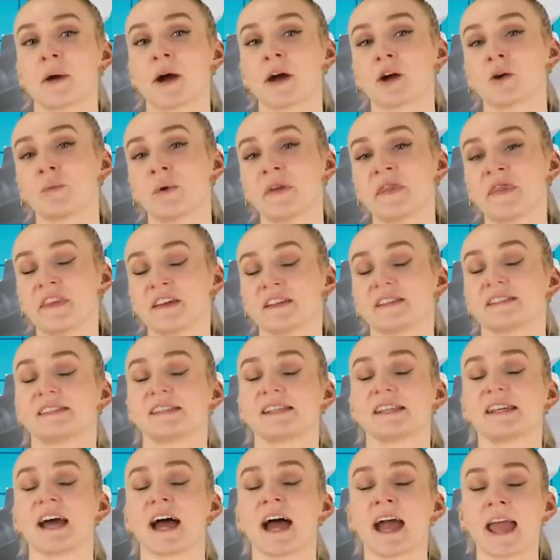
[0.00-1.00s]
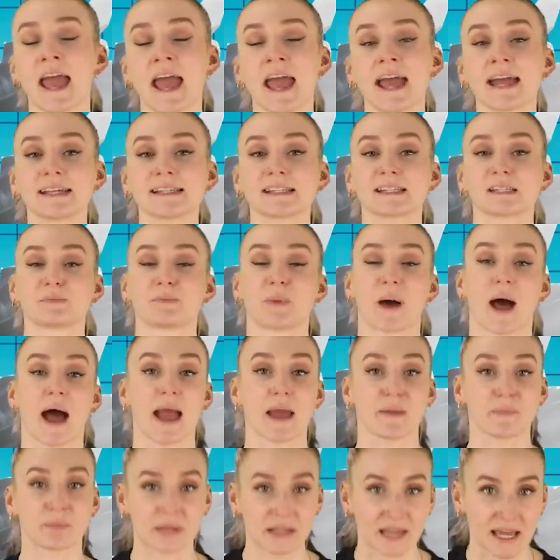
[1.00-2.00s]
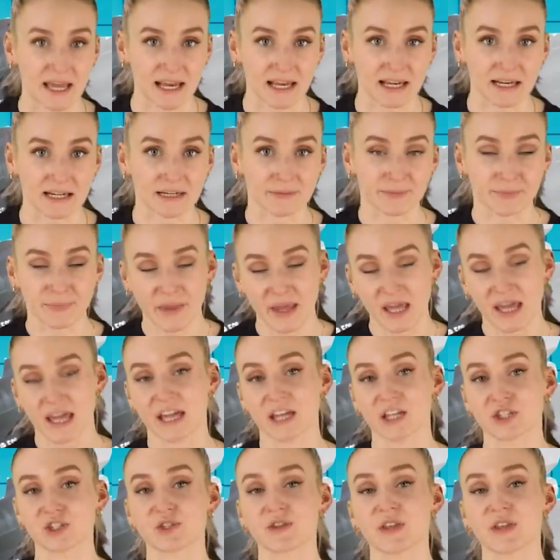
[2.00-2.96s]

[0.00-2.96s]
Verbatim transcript: mark with the CIA spy plane. In